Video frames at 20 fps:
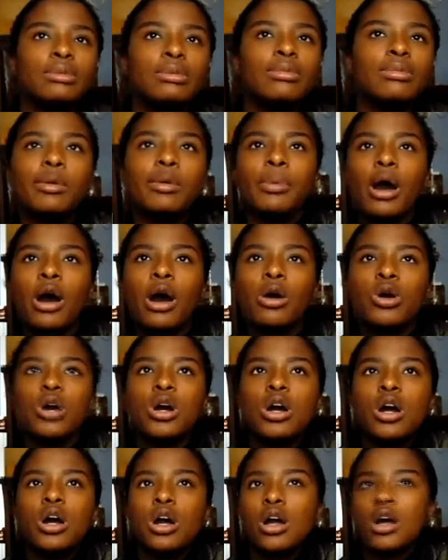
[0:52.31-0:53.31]
maybe about,
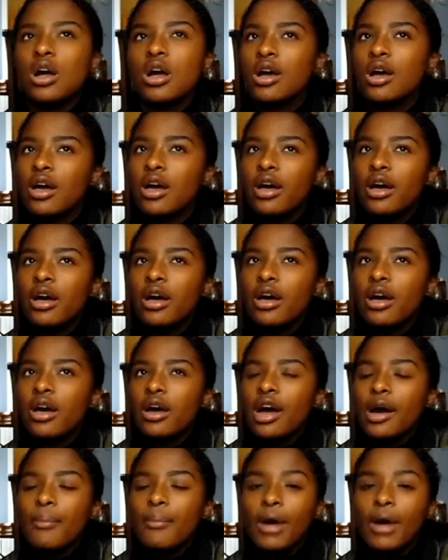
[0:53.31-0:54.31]

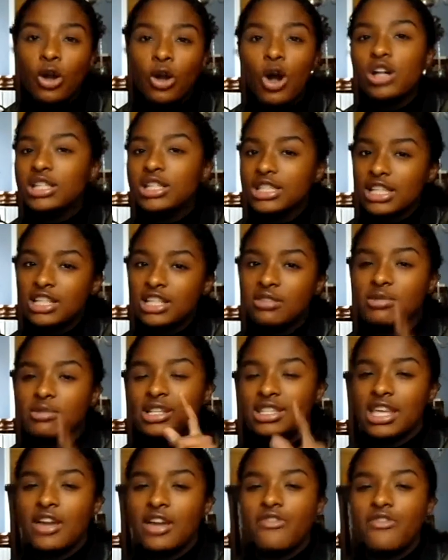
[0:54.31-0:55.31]
my goal is going to be
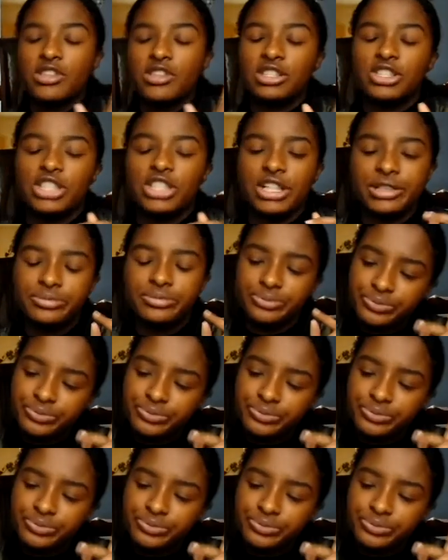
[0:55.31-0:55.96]
10 for this year.